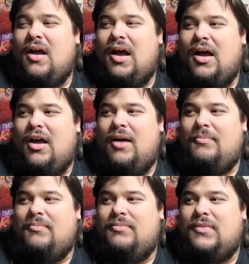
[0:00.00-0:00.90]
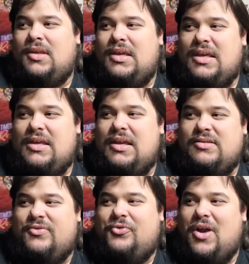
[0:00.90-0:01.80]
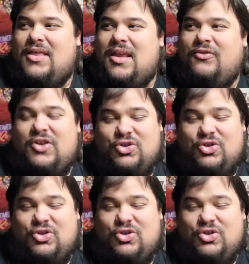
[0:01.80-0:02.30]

Um, he is afraid that if